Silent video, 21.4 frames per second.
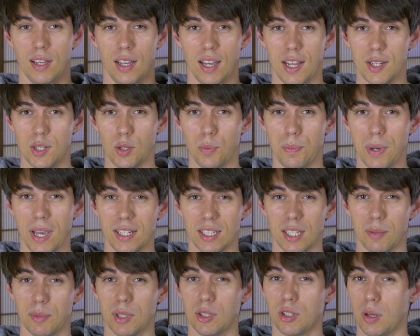and you pack
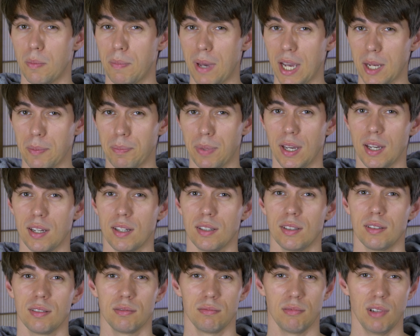them into your backpack
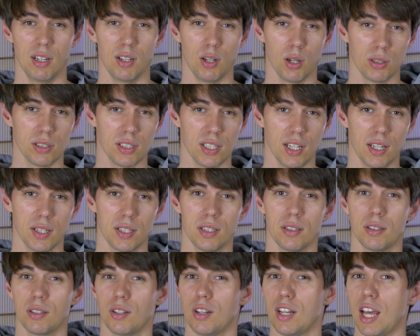alongside
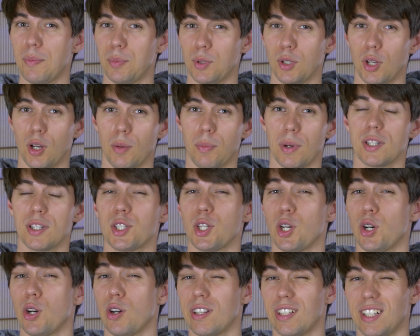your laptop
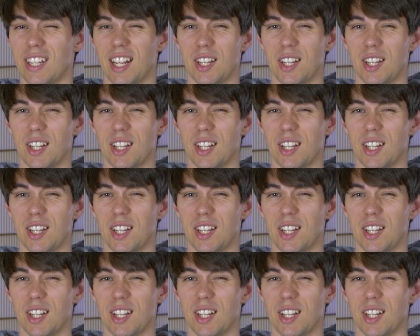so on,